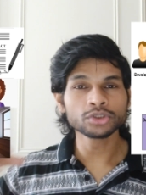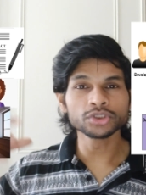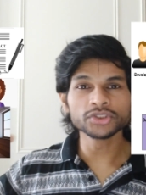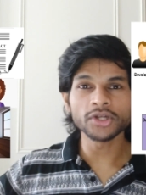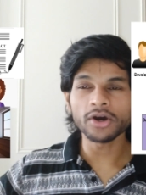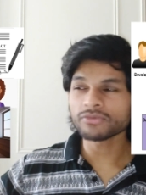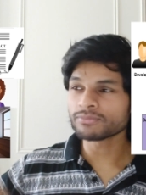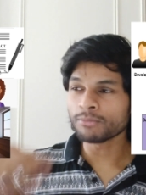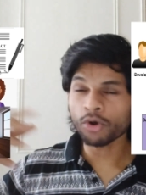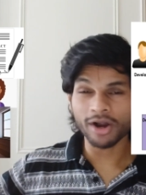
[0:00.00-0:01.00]
to
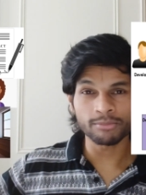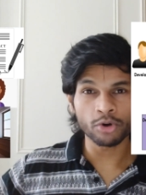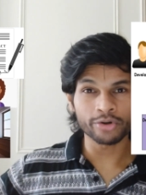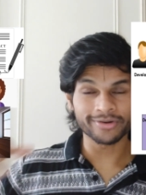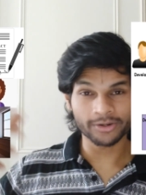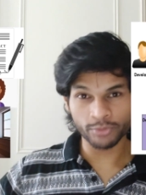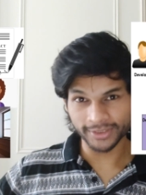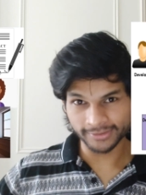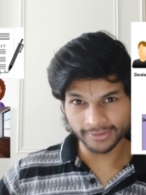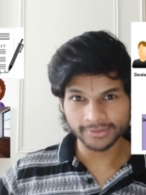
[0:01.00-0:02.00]
serve more and more
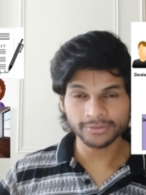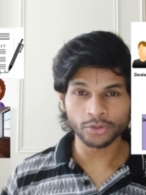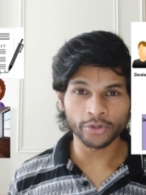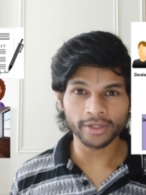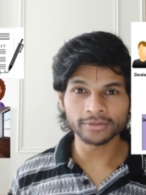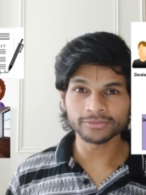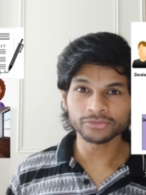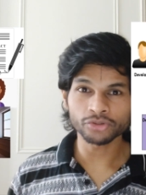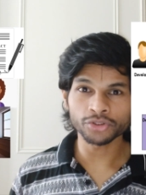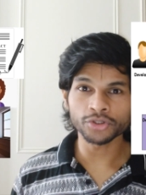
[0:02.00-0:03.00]
requests. Okay,
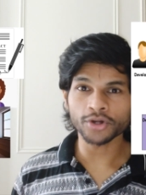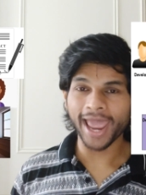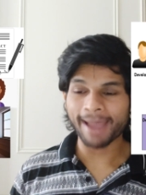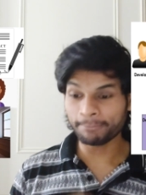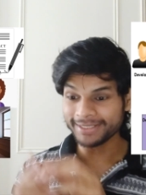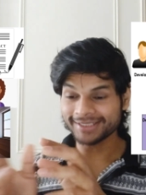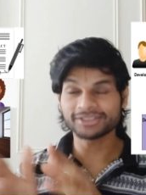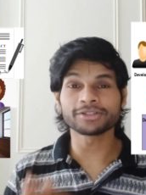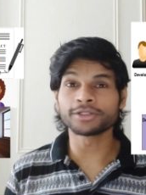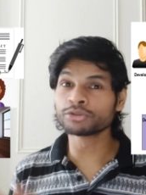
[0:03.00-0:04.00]
so your
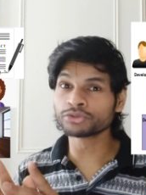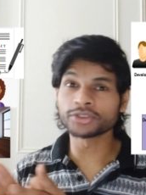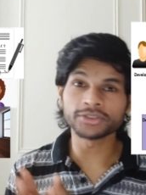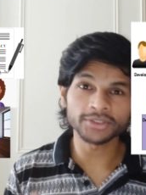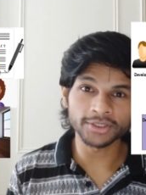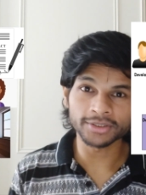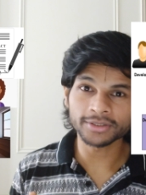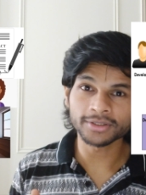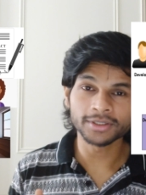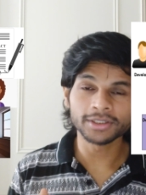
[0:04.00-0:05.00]
application users
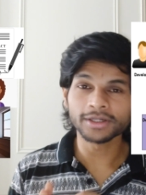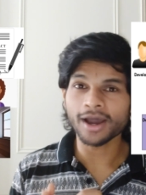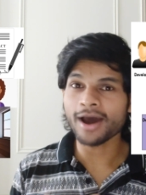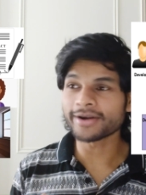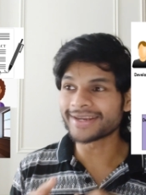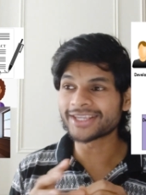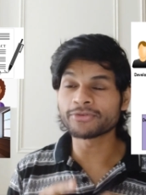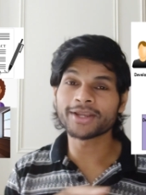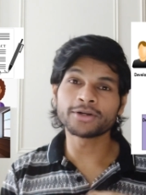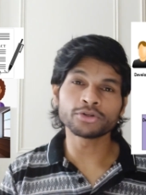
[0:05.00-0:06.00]
here are
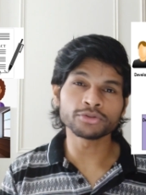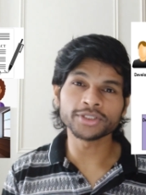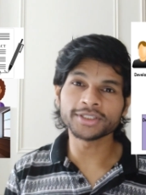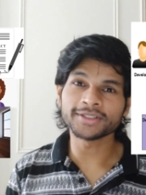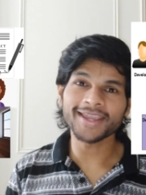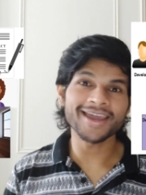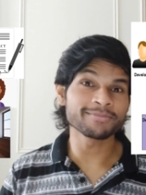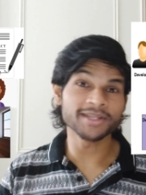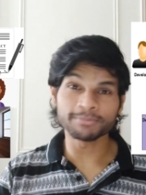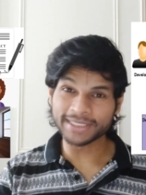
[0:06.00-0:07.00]
equivalent to the
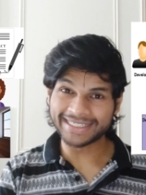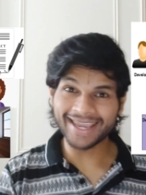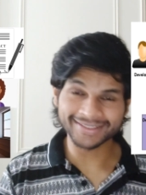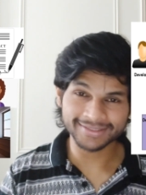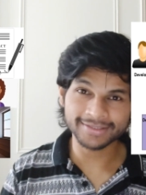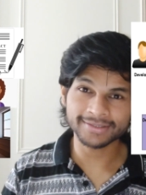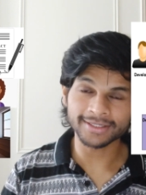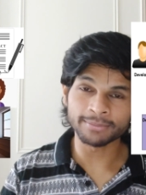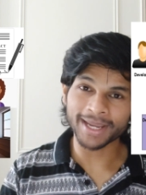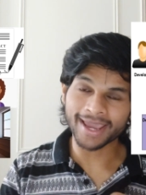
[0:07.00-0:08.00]
Airbnb guests
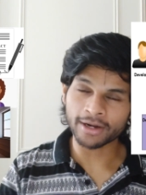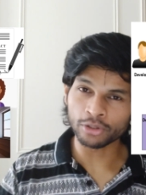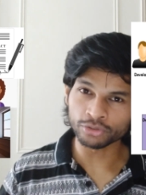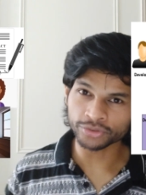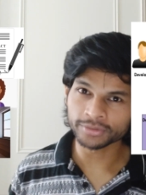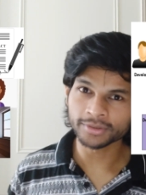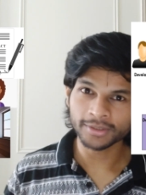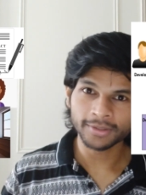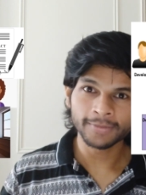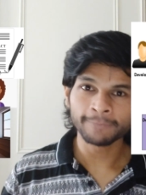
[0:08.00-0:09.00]
in my analogy.
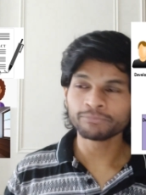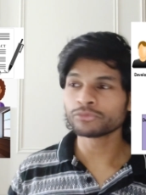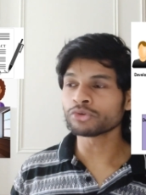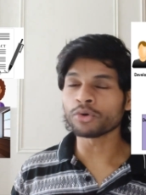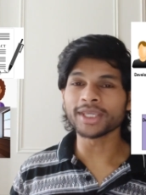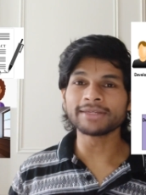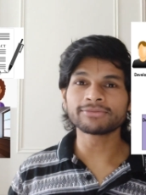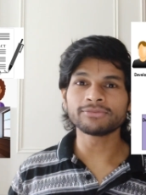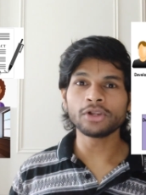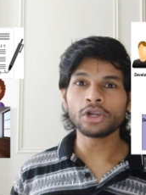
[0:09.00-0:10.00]
So
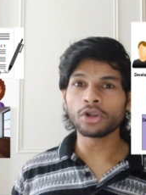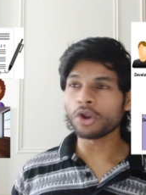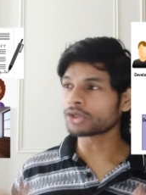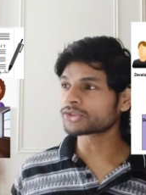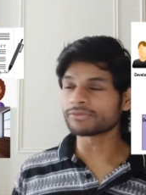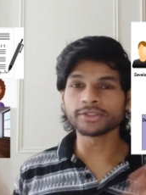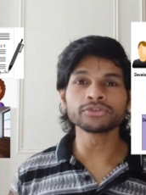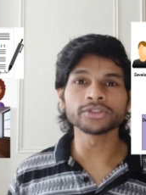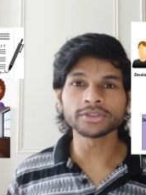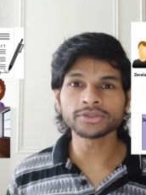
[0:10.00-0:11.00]
if lots of
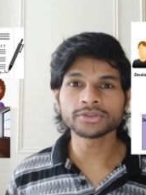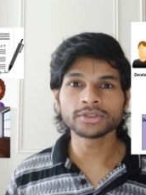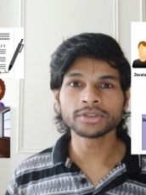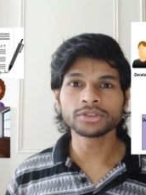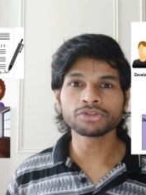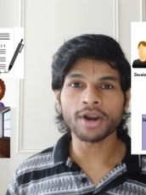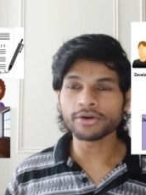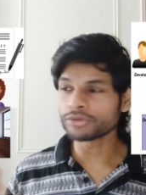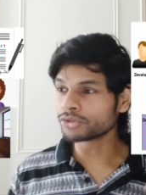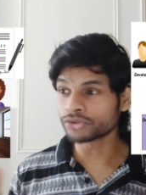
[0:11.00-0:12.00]
users
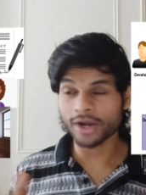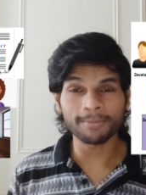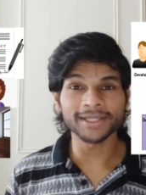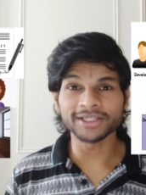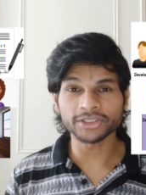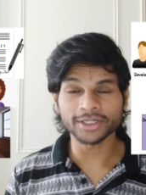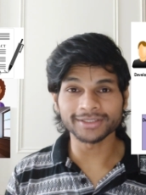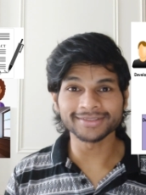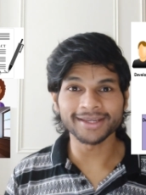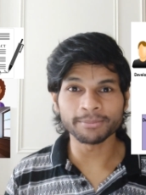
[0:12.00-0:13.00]
try to use your application
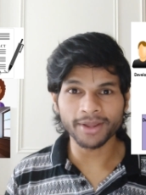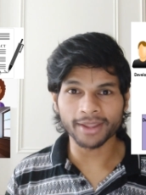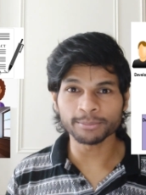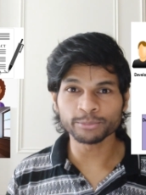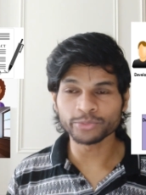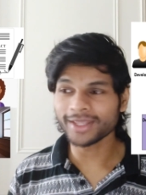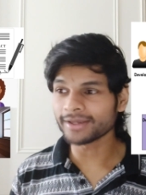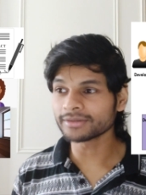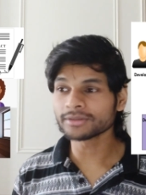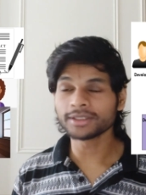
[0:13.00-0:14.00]
at the same time,
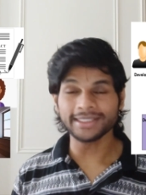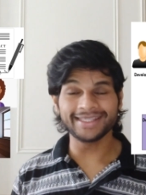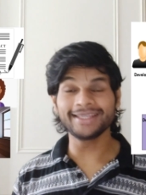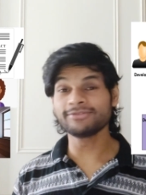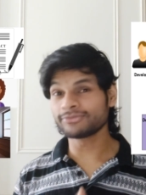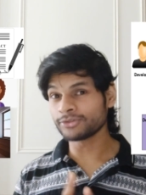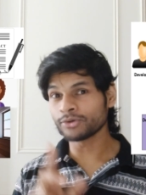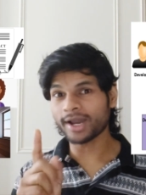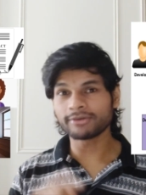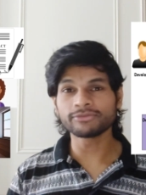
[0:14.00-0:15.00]
then if
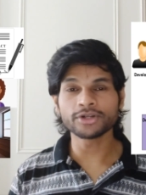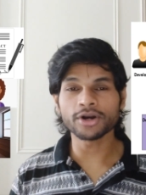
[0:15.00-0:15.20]
you have